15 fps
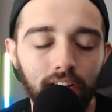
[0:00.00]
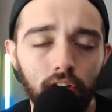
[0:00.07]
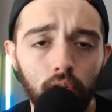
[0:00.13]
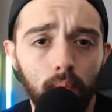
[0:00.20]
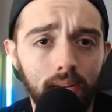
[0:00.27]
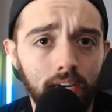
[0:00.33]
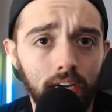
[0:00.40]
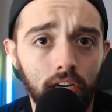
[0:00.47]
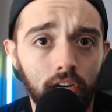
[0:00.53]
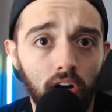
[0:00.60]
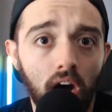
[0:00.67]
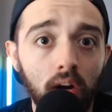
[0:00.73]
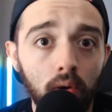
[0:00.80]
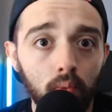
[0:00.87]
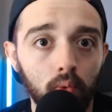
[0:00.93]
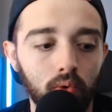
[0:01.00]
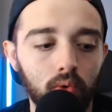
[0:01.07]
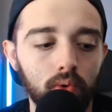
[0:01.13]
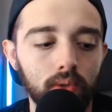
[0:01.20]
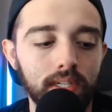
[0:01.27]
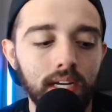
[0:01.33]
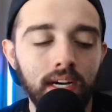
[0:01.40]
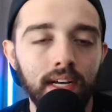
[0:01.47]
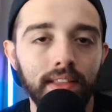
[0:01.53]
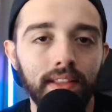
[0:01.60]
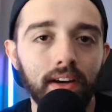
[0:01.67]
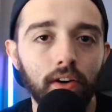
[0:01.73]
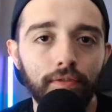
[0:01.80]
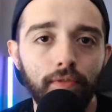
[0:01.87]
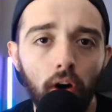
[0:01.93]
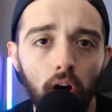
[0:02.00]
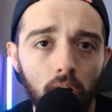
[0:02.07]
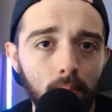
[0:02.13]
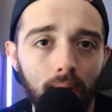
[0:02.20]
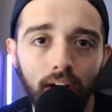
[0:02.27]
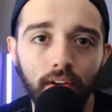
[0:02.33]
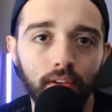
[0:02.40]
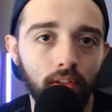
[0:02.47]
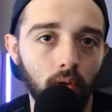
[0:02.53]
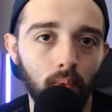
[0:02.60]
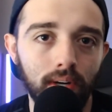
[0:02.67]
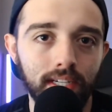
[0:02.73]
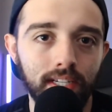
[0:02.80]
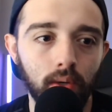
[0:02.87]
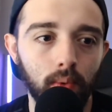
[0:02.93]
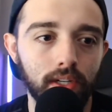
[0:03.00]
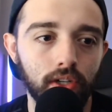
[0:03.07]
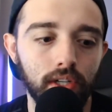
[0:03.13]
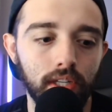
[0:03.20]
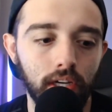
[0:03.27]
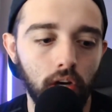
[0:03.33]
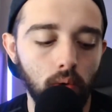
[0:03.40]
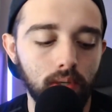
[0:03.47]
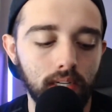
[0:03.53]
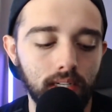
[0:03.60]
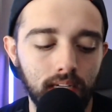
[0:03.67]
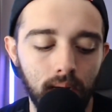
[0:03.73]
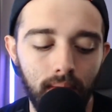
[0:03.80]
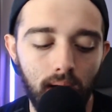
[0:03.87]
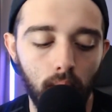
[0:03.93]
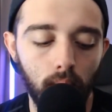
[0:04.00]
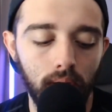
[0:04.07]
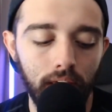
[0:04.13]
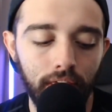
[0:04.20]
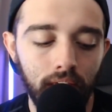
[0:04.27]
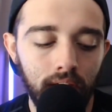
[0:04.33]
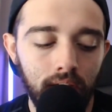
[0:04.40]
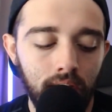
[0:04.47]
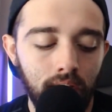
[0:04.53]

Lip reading: including gun rules that are far better than the ones that Wizards of the Coast has come out with.